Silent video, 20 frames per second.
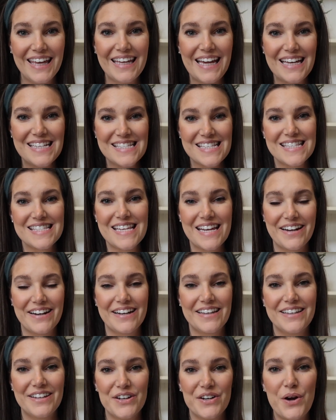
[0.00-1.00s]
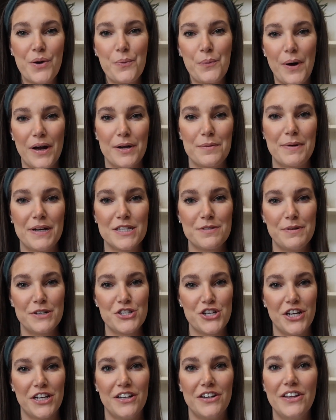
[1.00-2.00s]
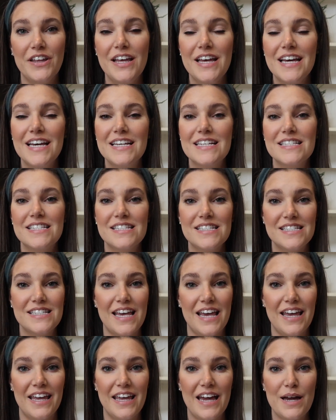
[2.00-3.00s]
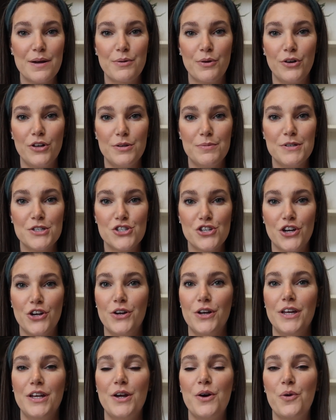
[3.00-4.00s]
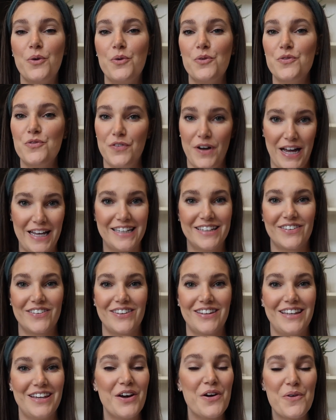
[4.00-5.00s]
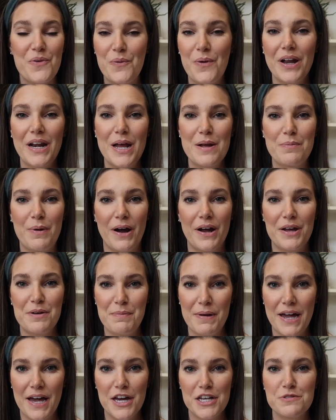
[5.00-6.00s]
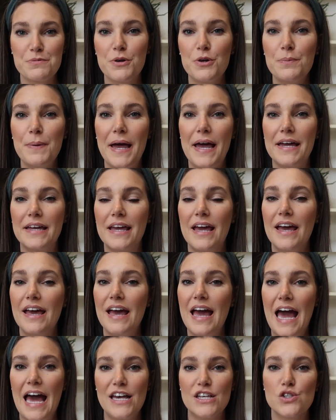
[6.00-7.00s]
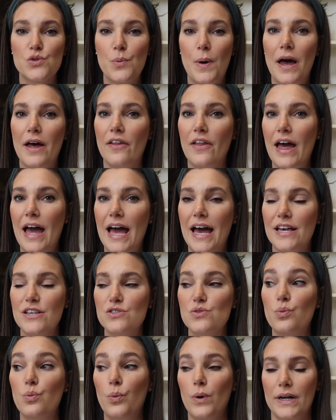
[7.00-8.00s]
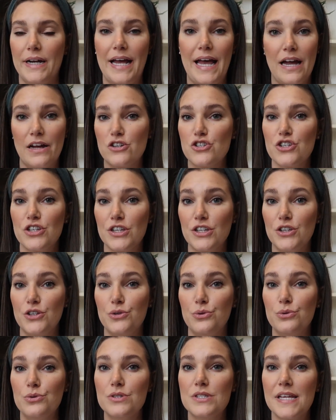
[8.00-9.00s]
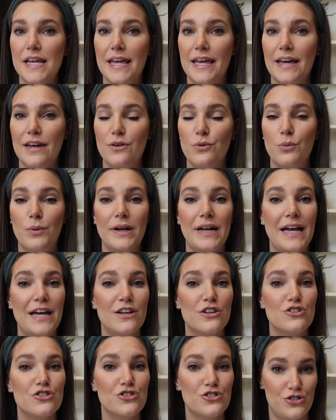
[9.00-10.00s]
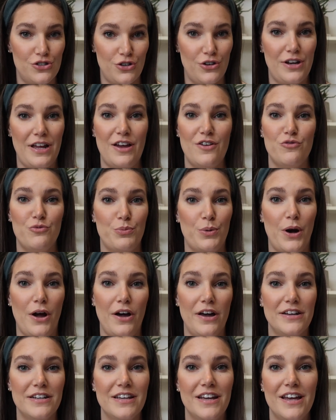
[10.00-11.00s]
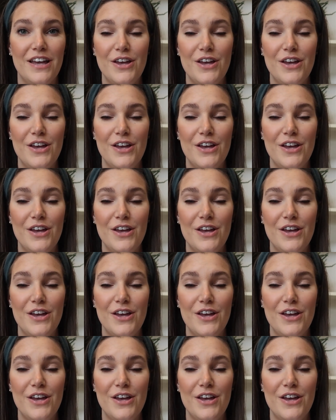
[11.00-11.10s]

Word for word: Hey guys, Sarah here. Welcome back to my channel. Today I'm going to be sharing finally what I brought in my hospital bag as well as what I actually used and what I should have brought.